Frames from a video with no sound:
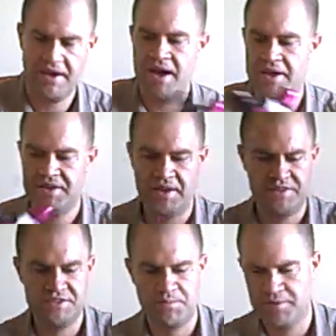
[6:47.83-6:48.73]
And
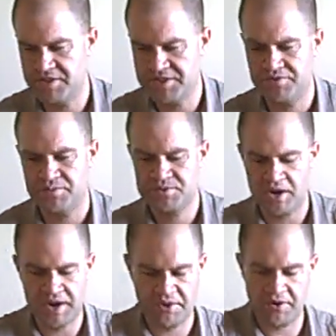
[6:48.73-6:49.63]
this will prevent you from
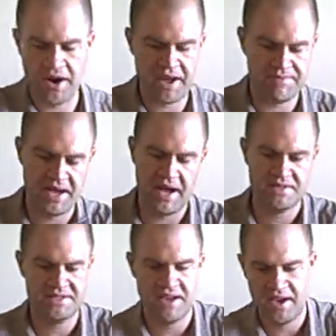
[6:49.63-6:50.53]
trying to grab the
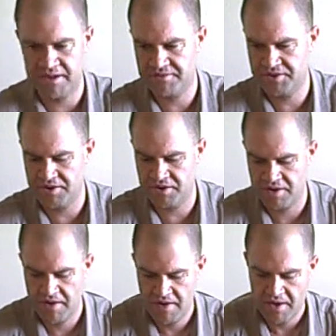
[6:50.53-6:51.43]
outside of
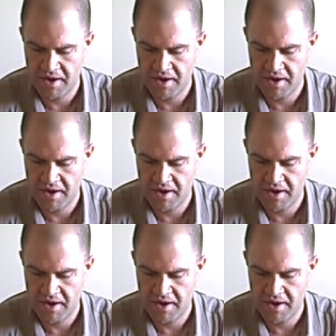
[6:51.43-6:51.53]
your